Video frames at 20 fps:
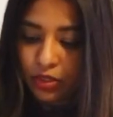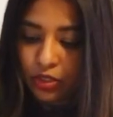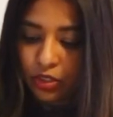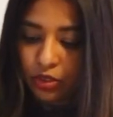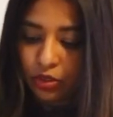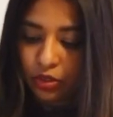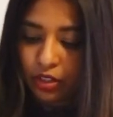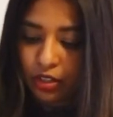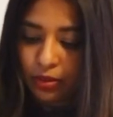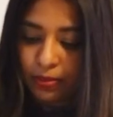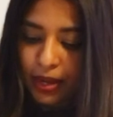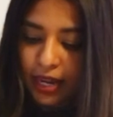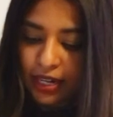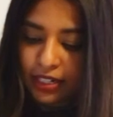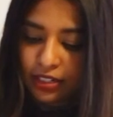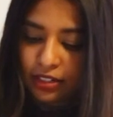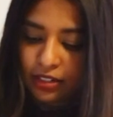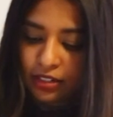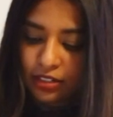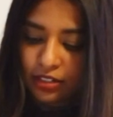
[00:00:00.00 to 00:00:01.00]
So the
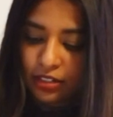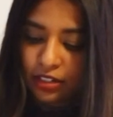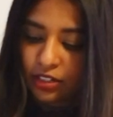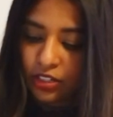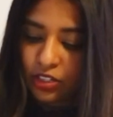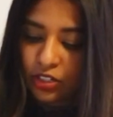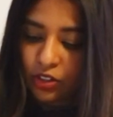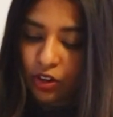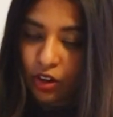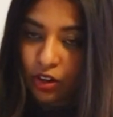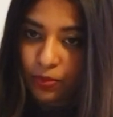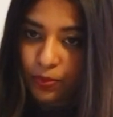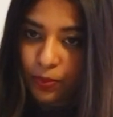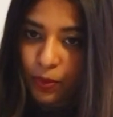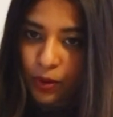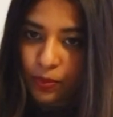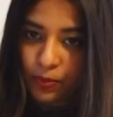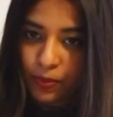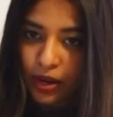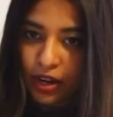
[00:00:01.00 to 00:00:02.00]
magnet does not
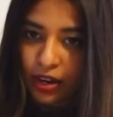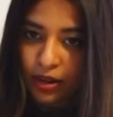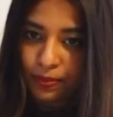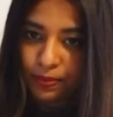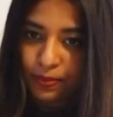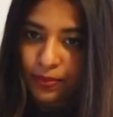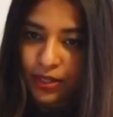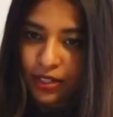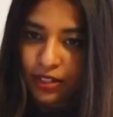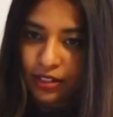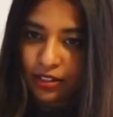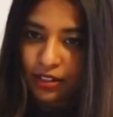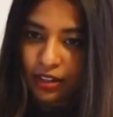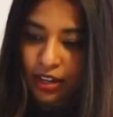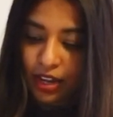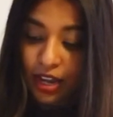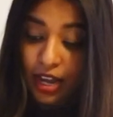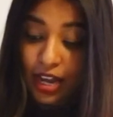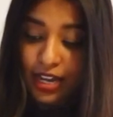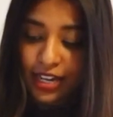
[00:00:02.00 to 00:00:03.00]
pop up.
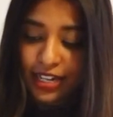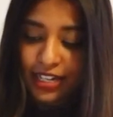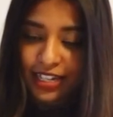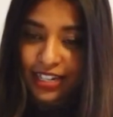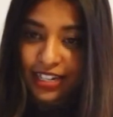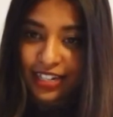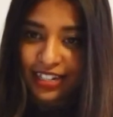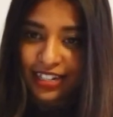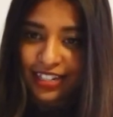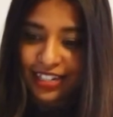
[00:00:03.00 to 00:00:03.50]
I did.